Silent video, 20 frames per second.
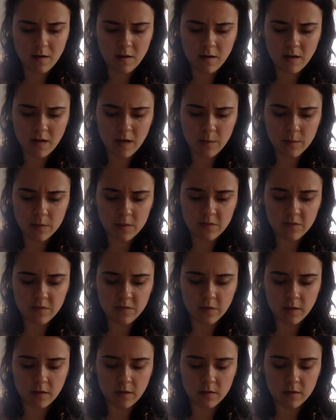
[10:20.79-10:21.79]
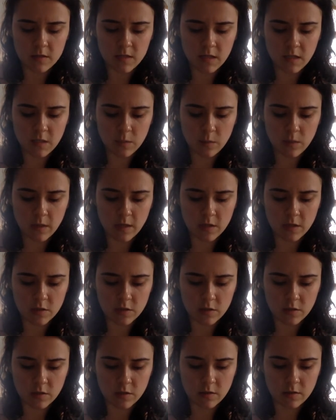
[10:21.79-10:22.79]
unable to fully understand what I had
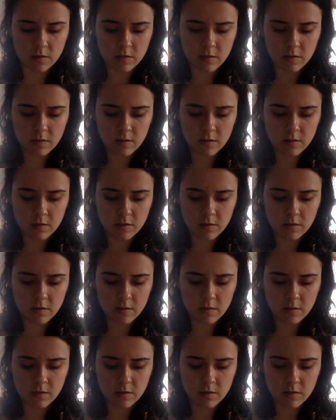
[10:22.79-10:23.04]
just heard.